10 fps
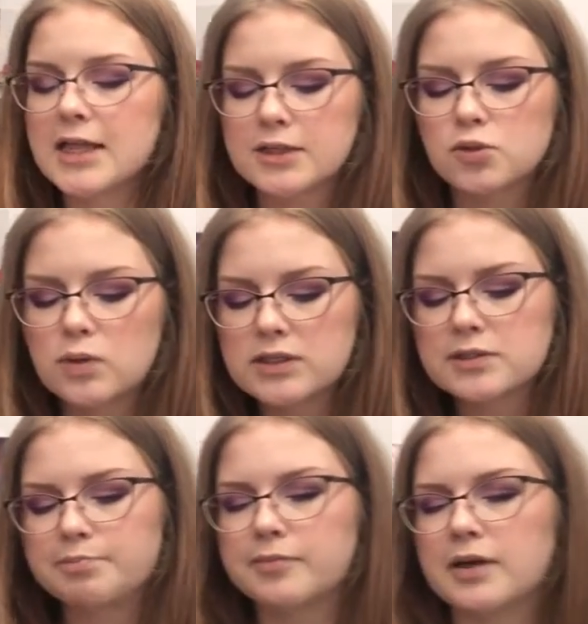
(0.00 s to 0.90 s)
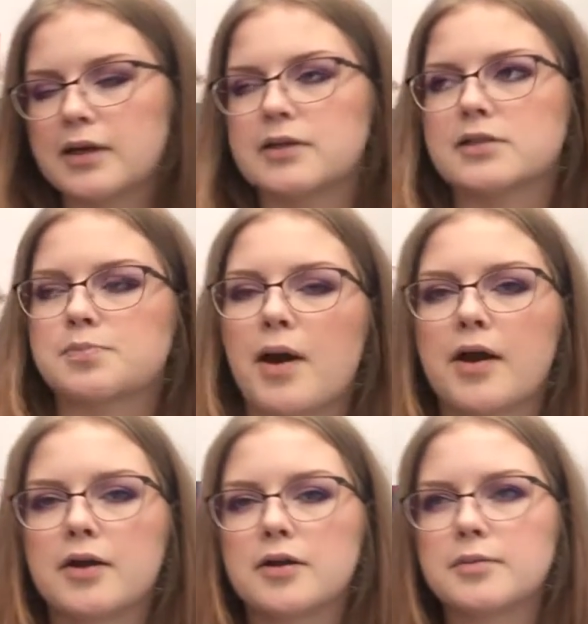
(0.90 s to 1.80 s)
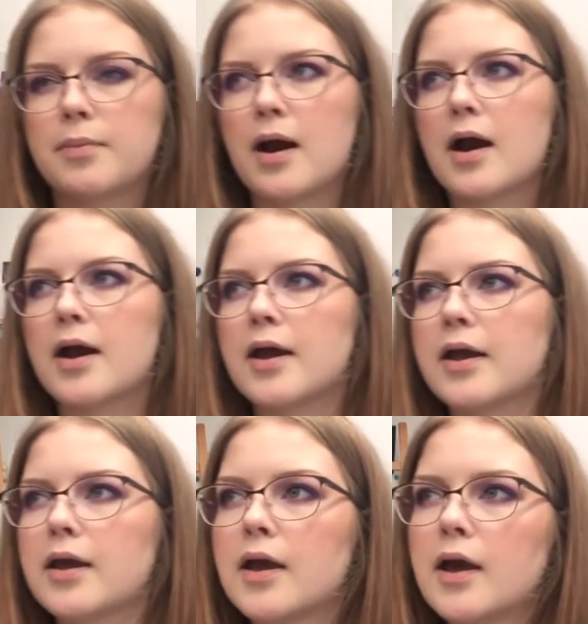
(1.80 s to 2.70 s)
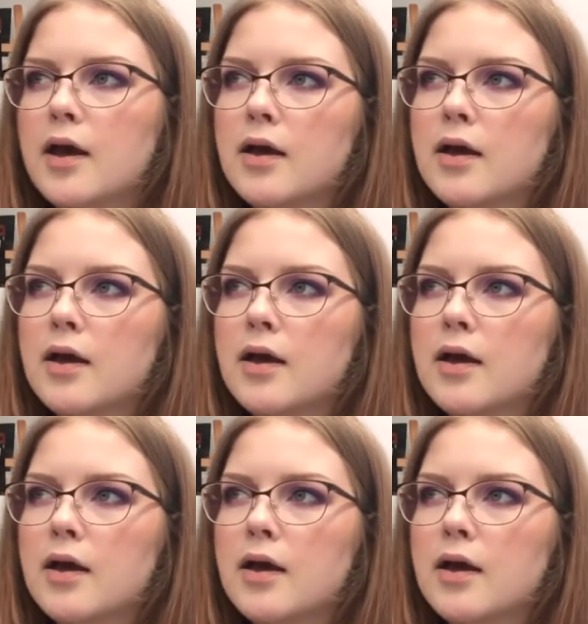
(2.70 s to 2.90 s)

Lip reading: This one is inspired by